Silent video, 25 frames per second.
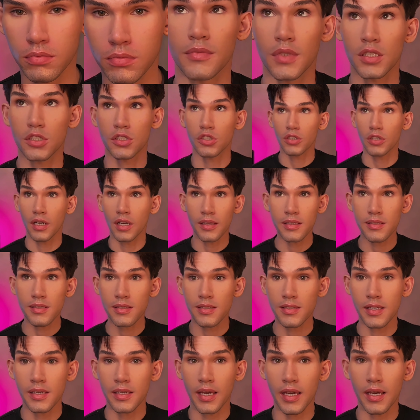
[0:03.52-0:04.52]
Australian
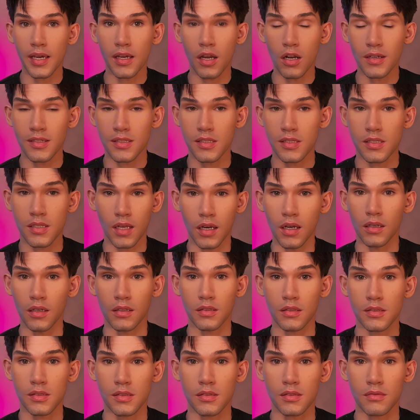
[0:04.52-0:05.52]
skincare kind of
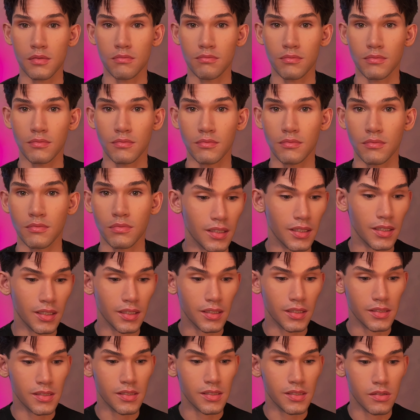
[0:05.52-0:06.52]
sucks,
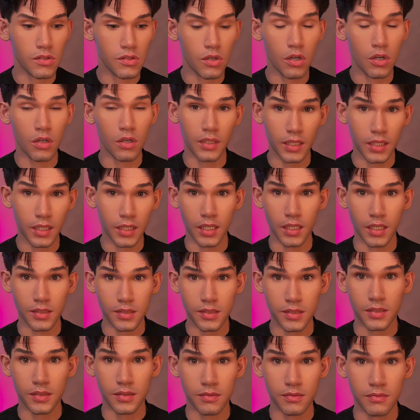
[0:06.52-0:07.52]
is not
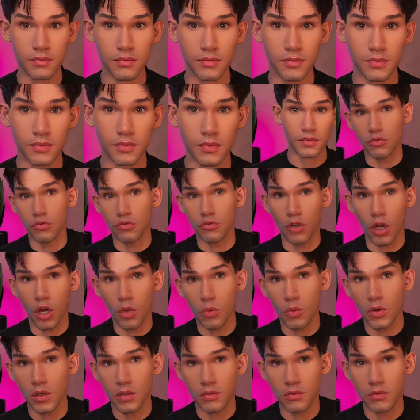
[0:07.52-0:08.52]
it. No
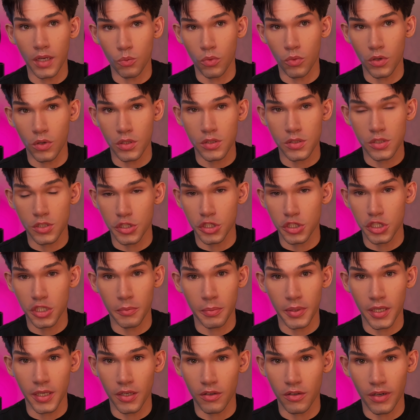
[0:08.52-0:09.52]
one wants to
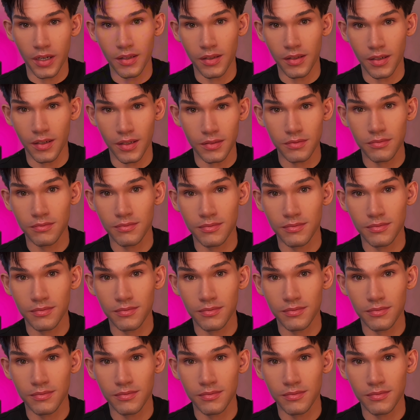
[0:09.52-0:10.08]
ship here either.